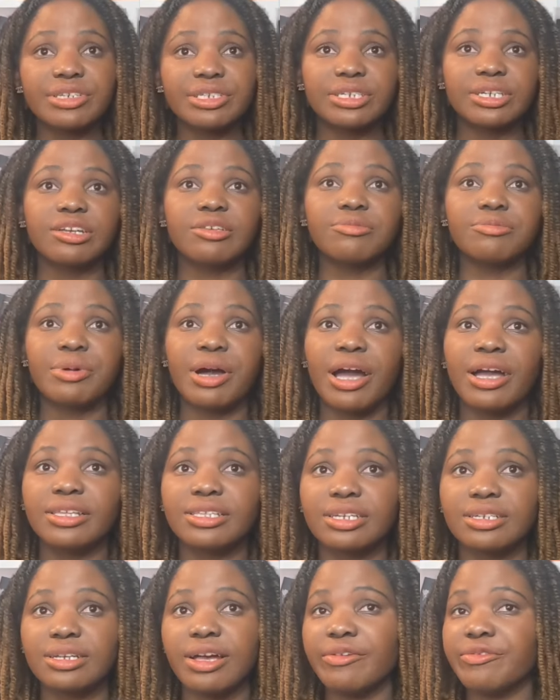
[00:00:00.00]
a great
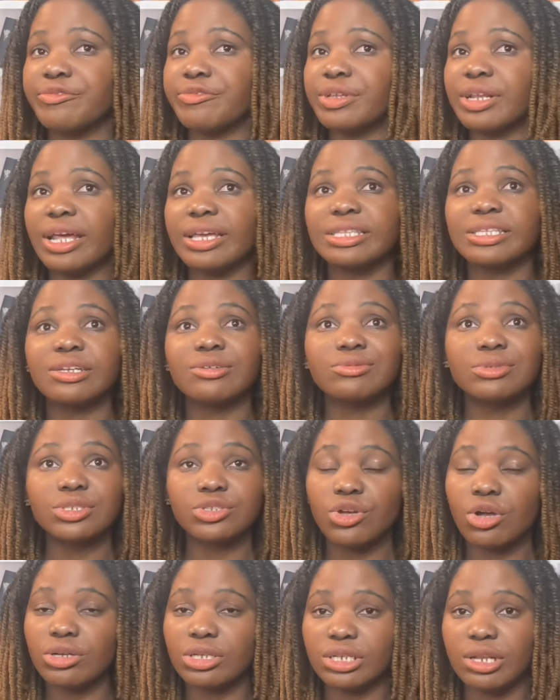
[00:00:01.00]
party. I feel like they were
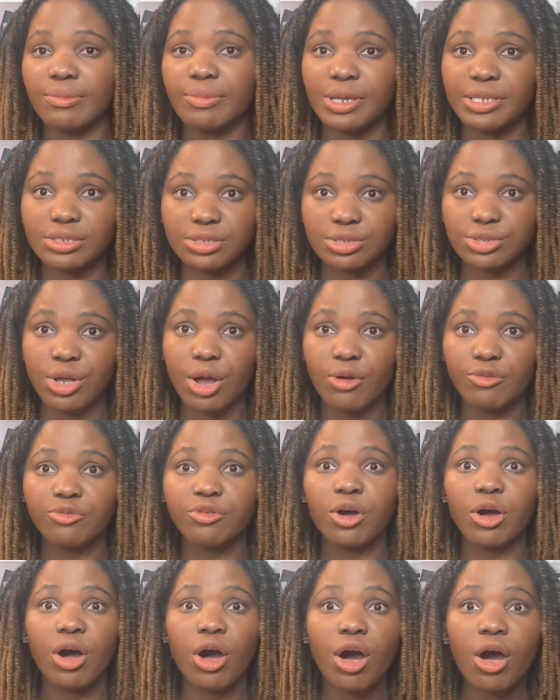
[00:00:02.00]
talking about stuff
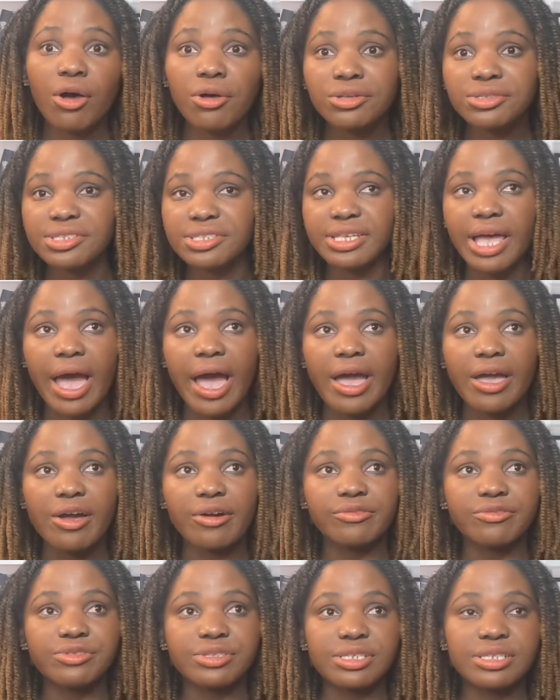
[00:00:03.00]
outside
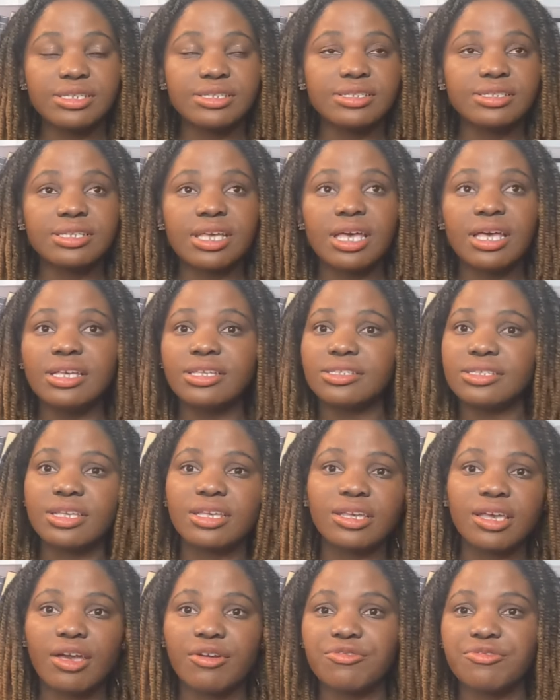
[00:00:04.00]
of this
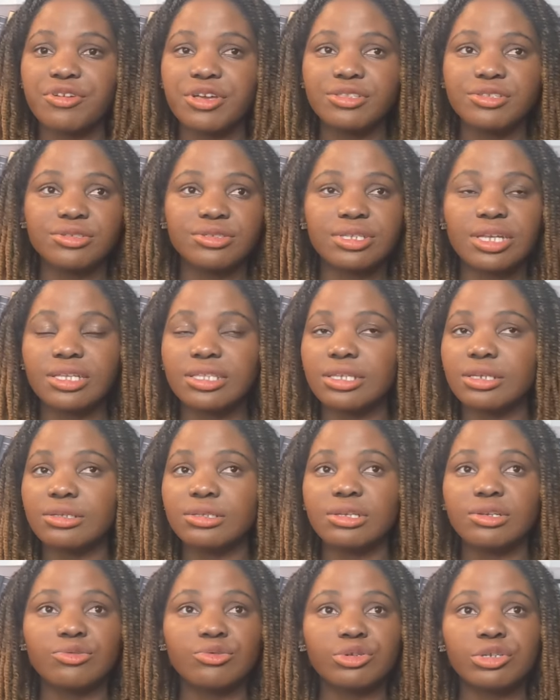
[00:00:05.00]
single friend or thing
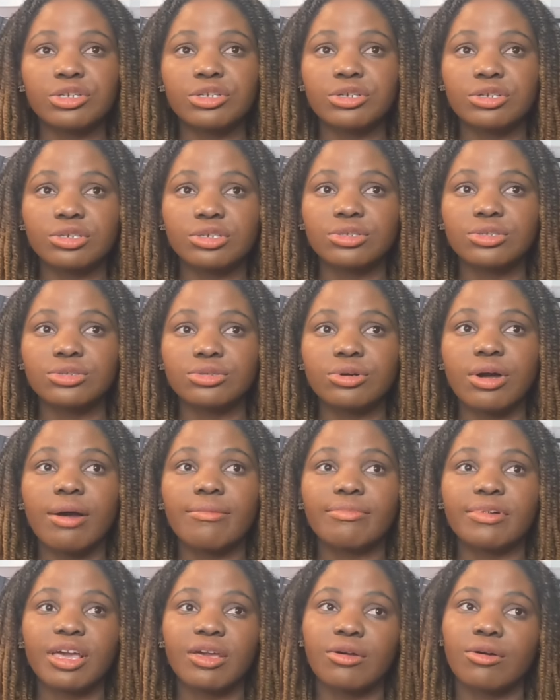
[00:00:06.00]
that they were gonna do.
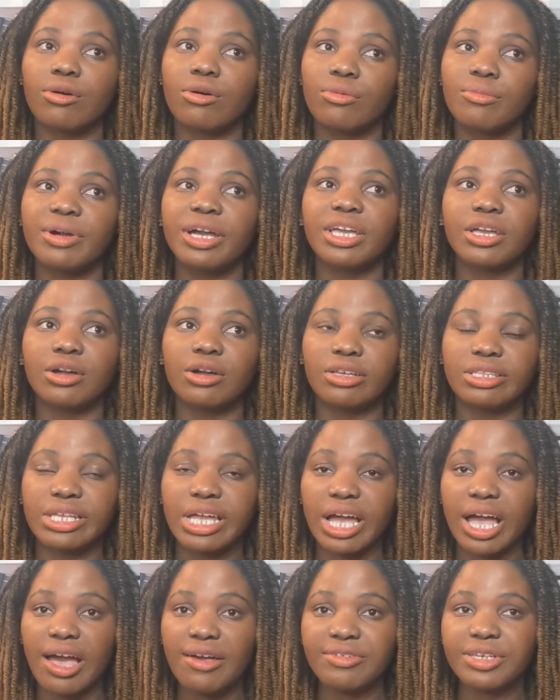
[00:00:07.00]
I'm like, oh my god,
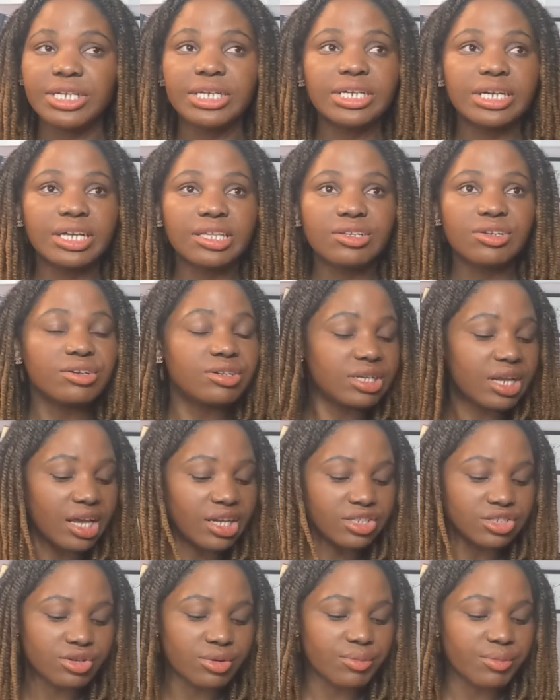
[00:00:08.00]
they have a great
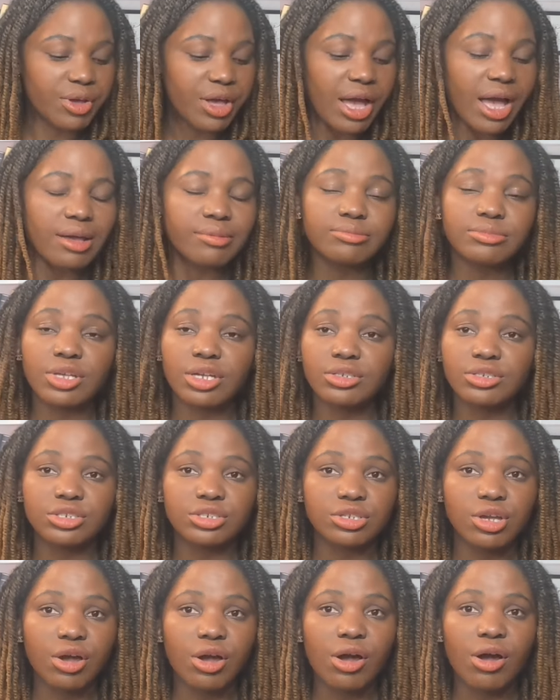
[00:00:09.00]
connection, but I'm not
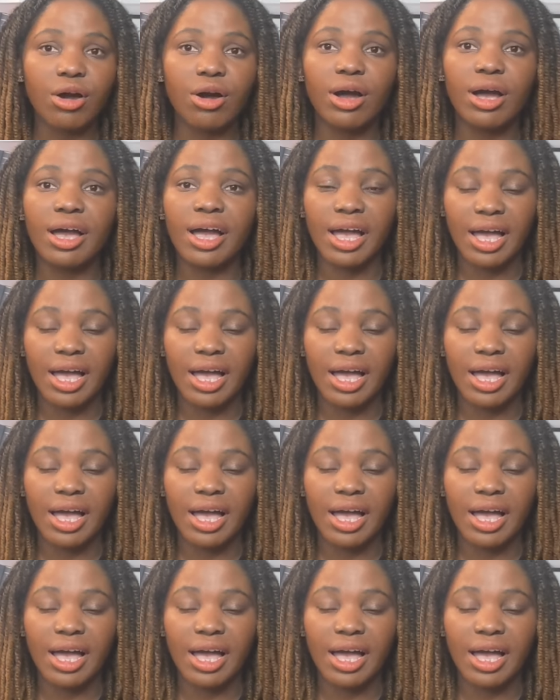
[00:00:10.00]
sure.